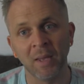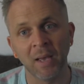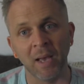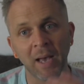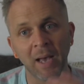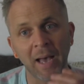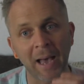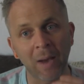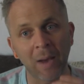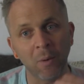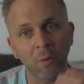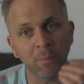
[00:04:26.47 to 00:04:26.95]

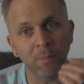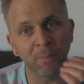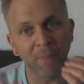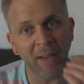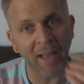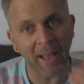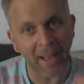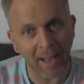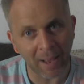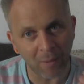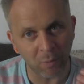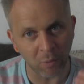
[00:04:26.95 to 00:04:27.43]
Our
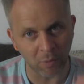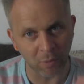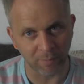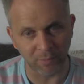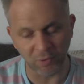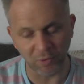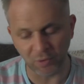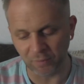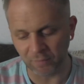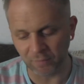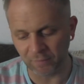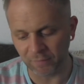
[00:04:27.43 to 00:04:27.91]
power
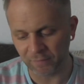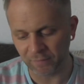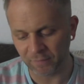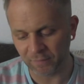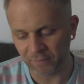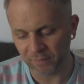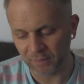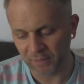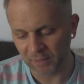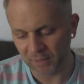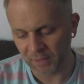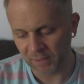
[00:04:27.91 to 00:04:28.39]
move
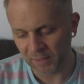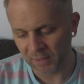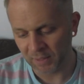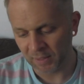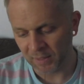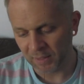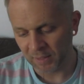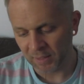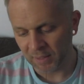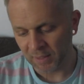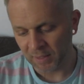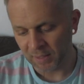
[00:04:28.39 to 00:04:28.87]

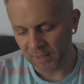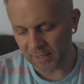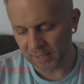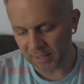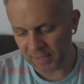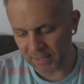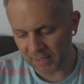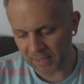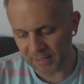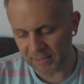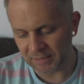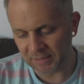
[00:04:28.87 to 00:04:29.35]

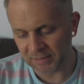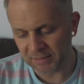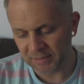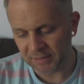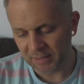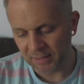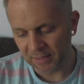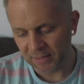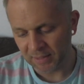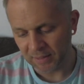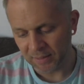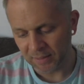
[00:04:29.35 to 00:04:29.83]
is
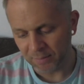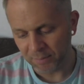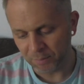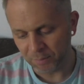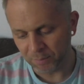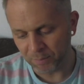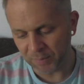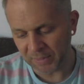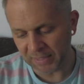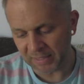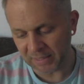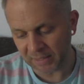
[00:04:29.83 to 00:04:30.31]

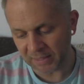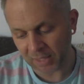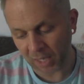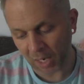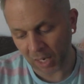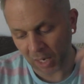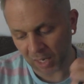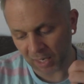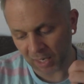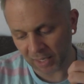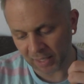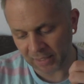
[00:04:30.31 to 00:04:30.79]
being
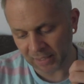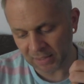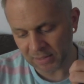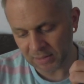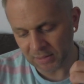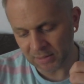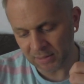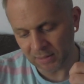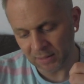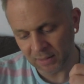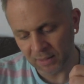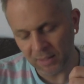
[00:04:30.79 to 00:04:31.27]
kind,
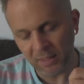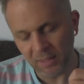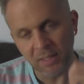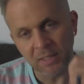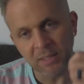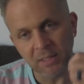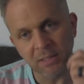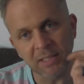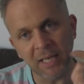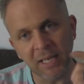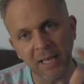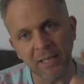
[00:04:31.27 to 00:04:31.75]

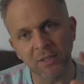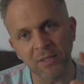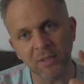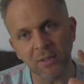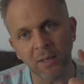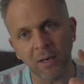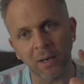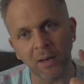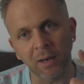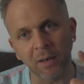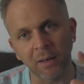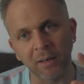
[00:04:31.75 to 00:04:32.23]

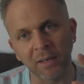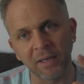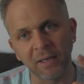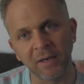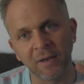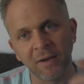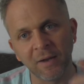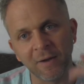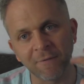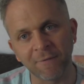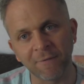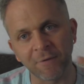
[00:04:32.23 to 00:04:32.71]
tender-hearted,
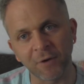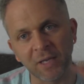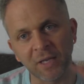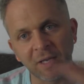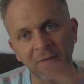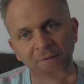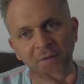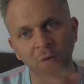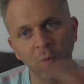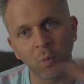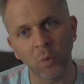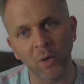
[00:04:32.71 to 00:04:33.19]

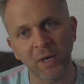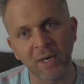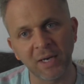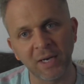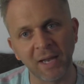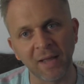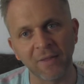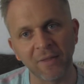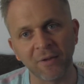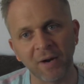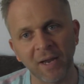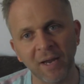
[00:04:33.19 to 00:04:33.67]
forgiving one
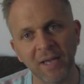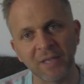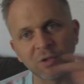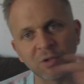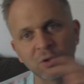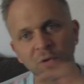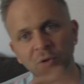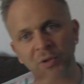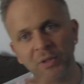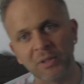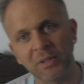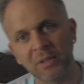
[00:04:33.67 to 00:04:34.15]
another
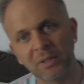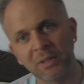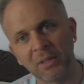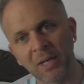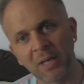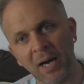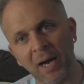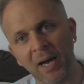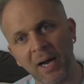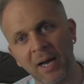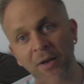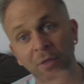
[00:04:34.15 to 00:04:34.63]
as
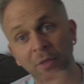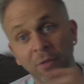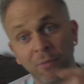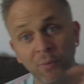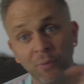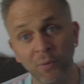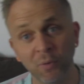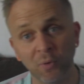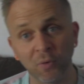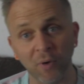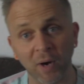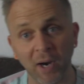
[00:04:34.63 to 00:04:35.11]
God
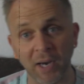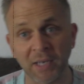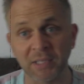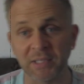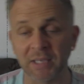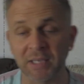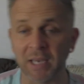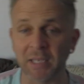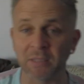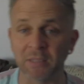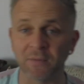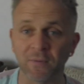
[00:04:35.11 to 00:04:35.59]
through Christ
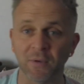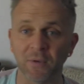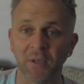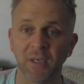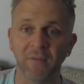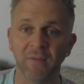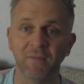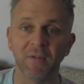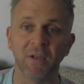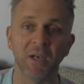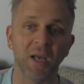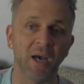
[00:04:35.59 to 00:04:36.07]
has
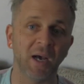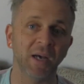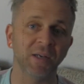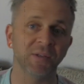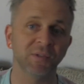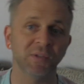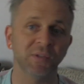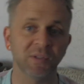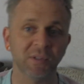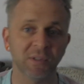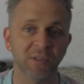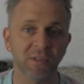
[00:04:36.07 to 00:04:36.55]
forgiven
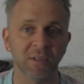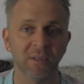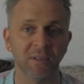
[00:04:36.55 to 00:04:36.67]
us.